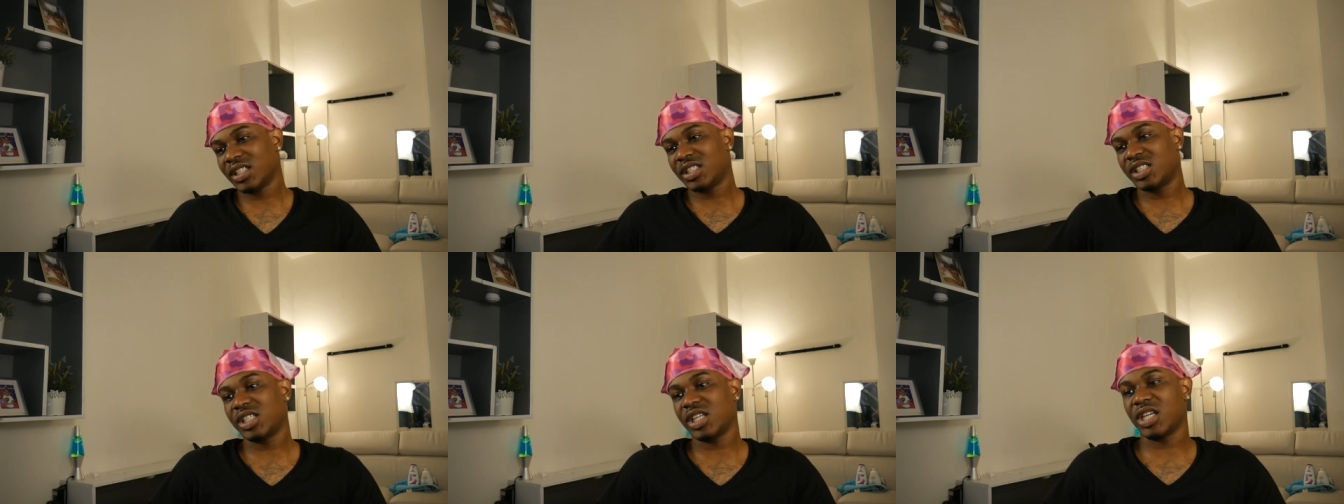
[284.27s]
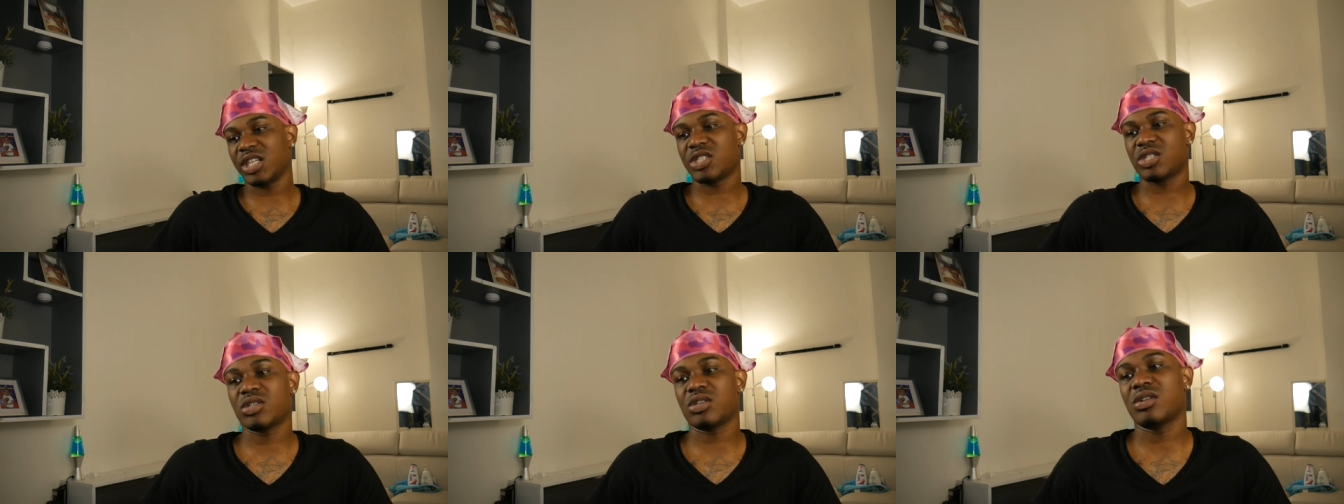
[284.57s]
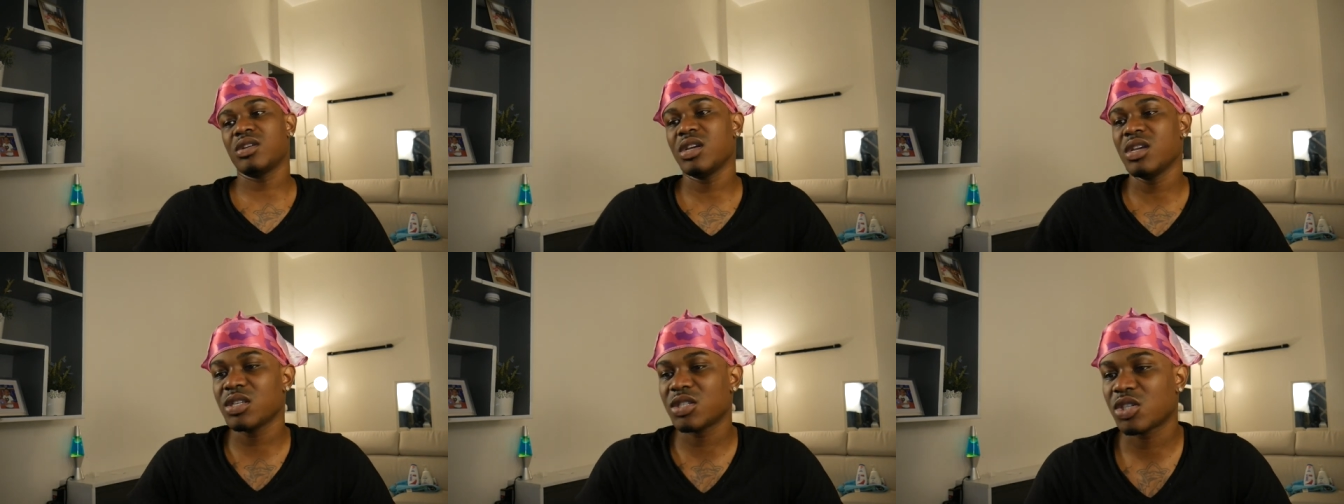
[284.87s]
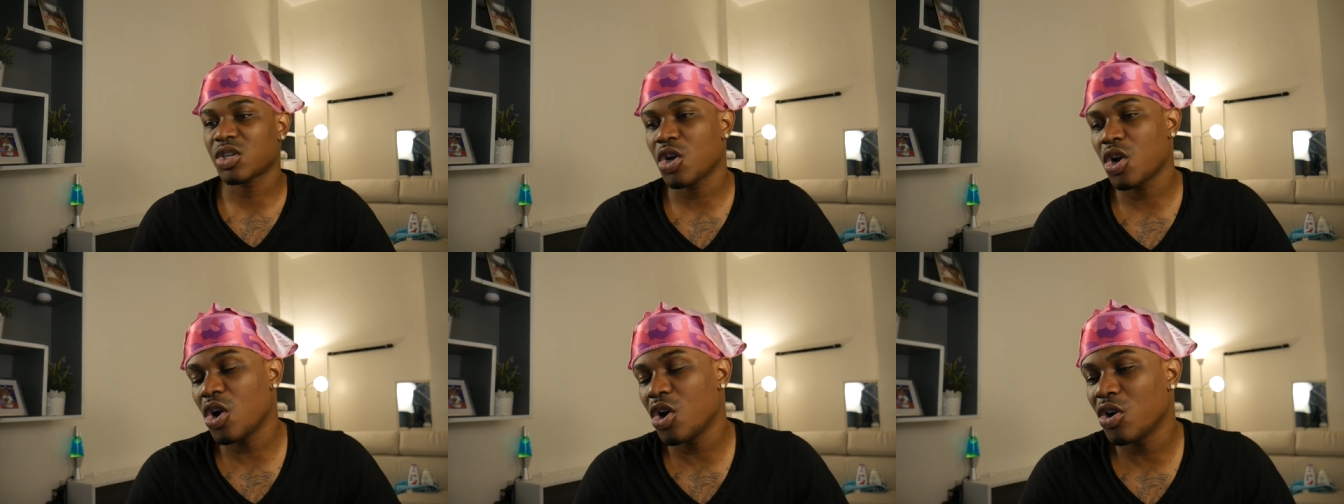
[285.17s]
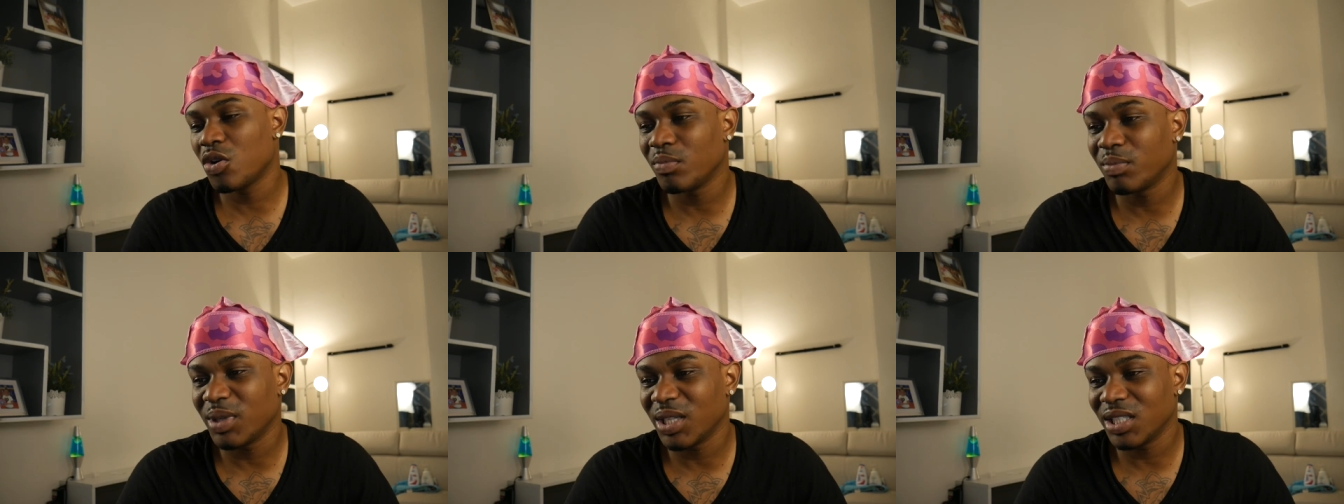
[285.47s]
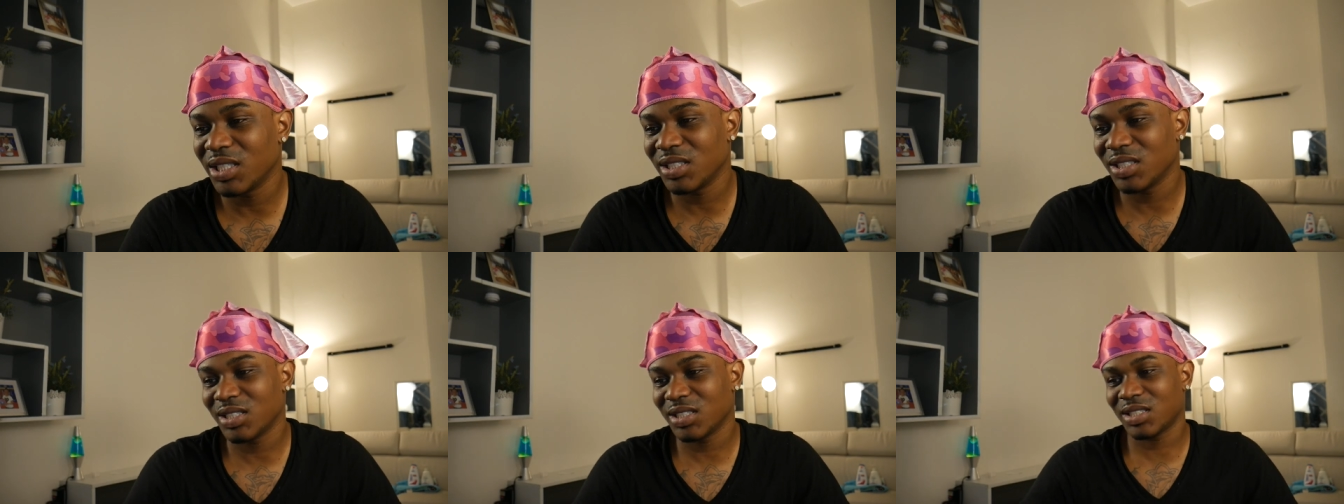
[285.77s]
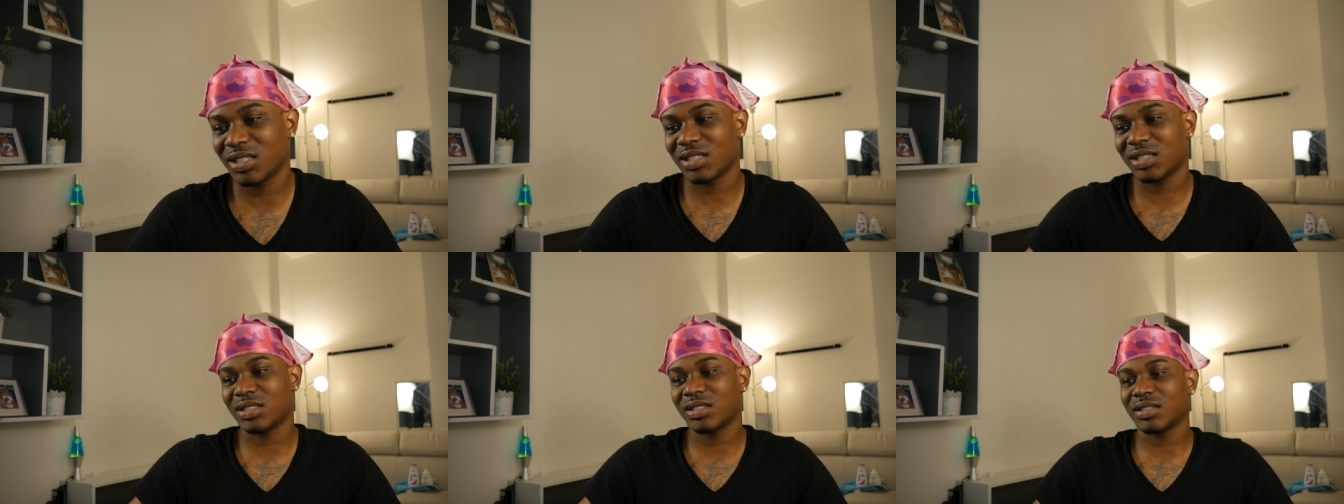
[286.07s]
this shit is it's calm, but
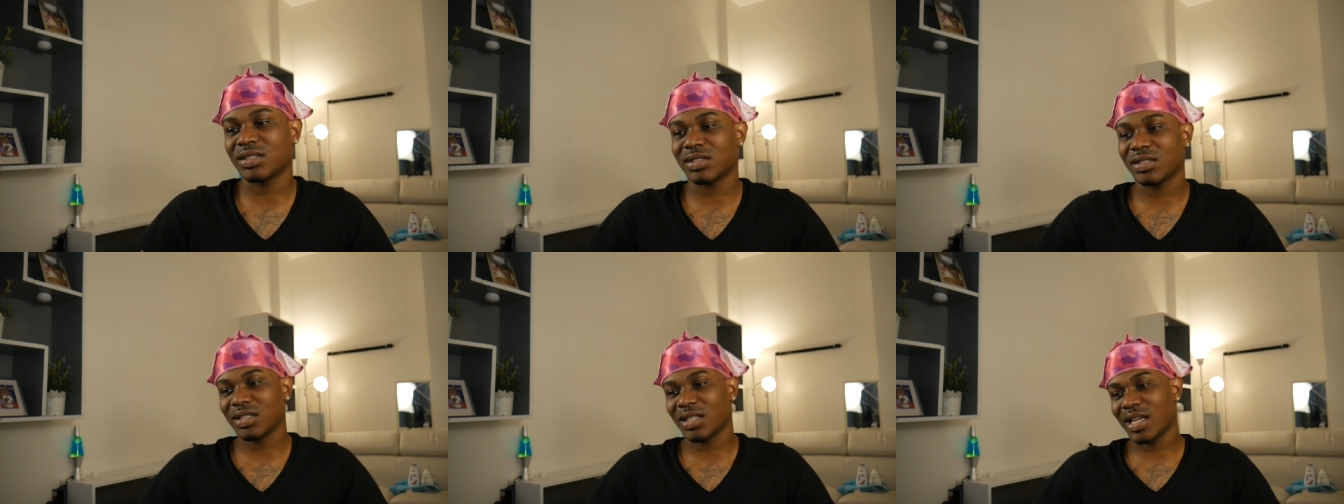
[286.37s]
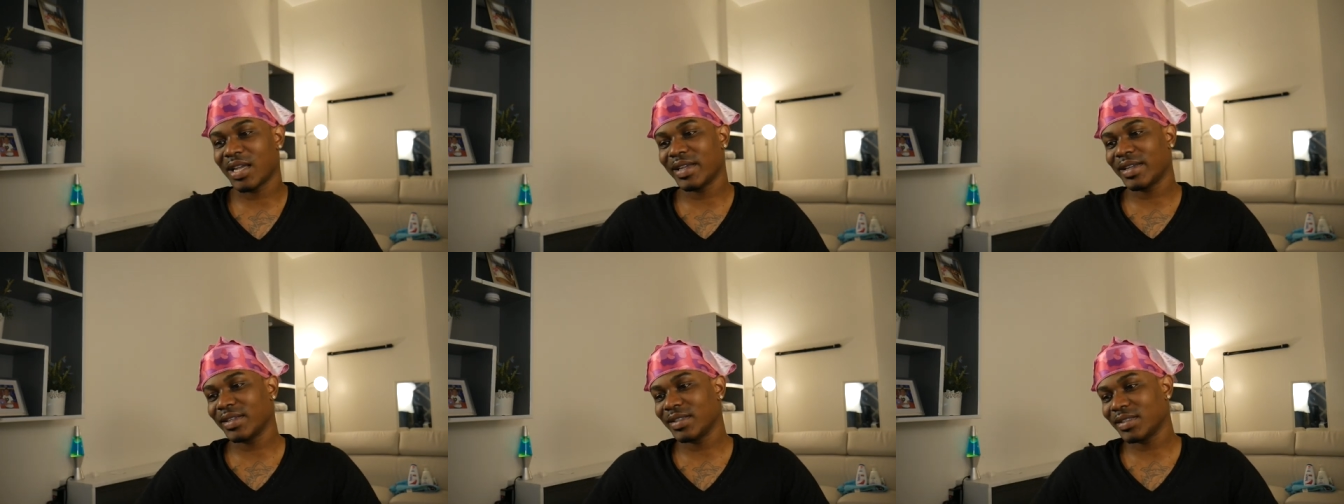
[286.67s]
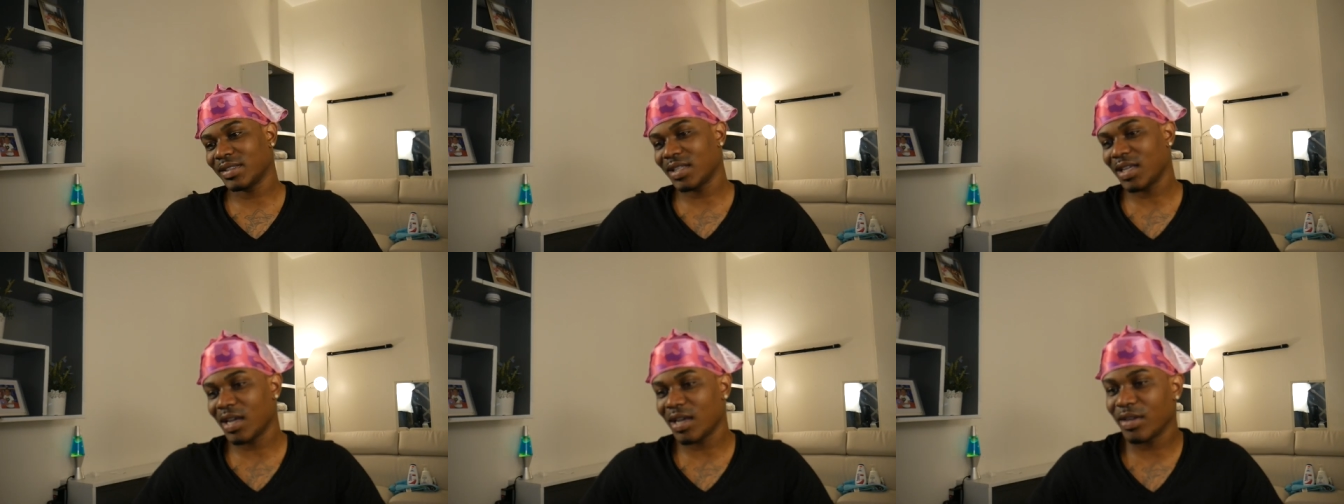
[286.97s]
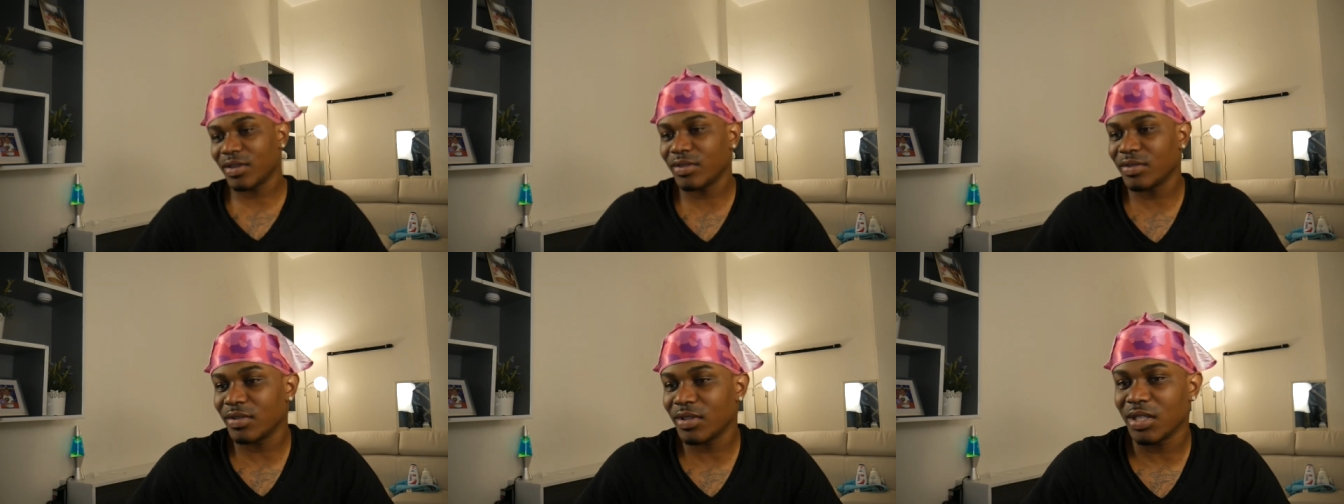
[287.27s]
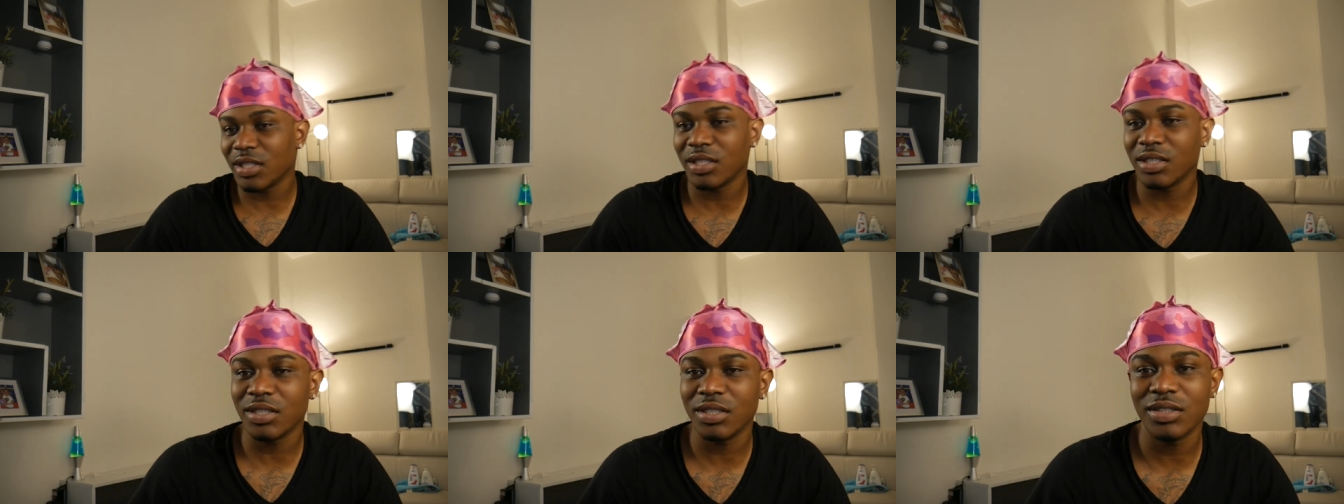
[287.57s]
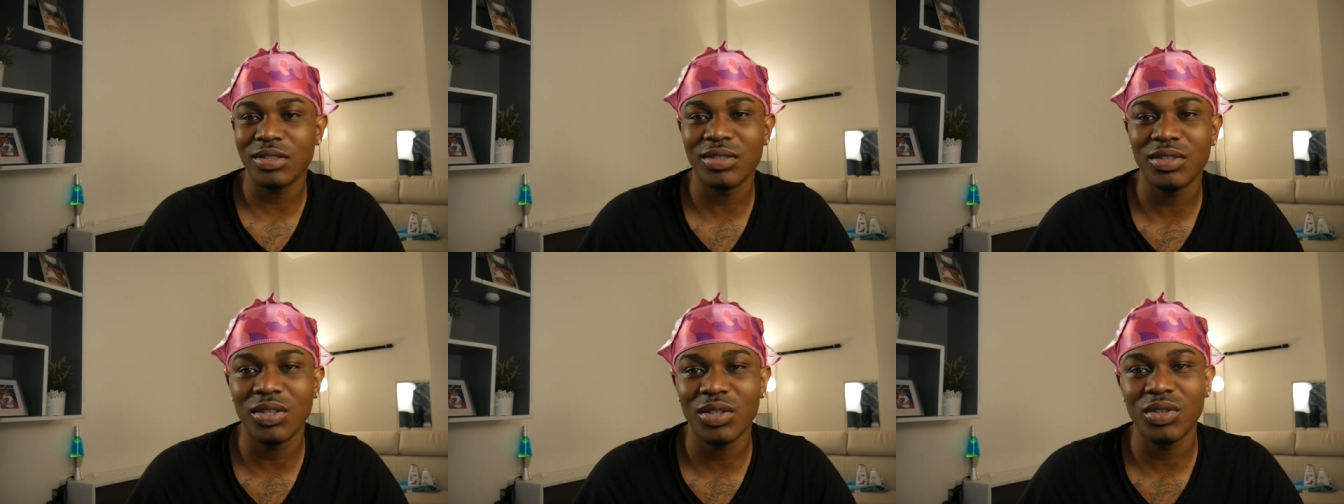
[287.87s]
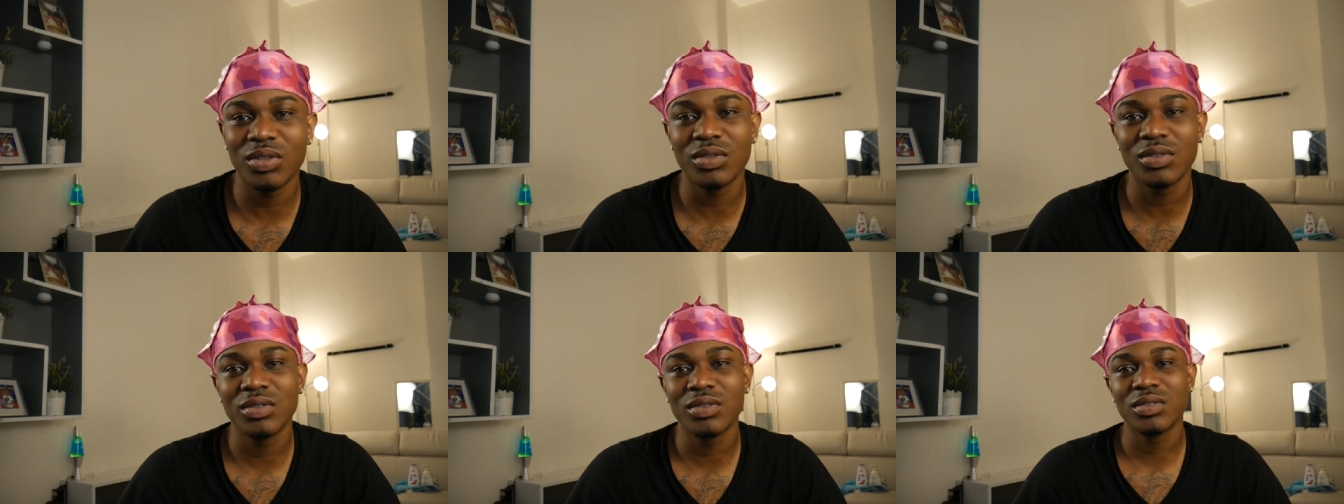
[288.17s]
it's like not really, you
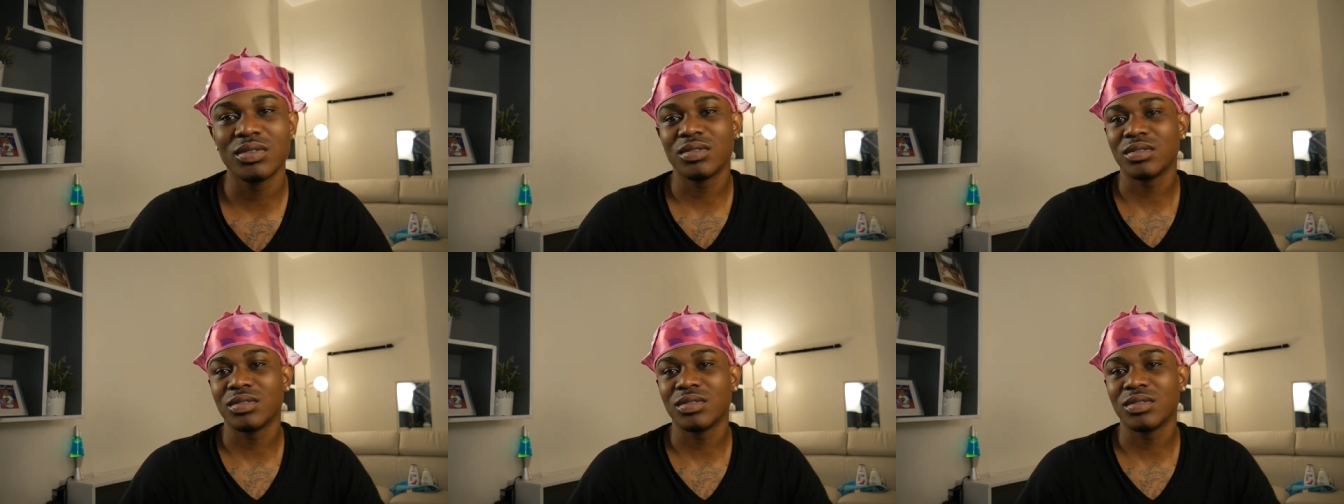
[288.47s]
know,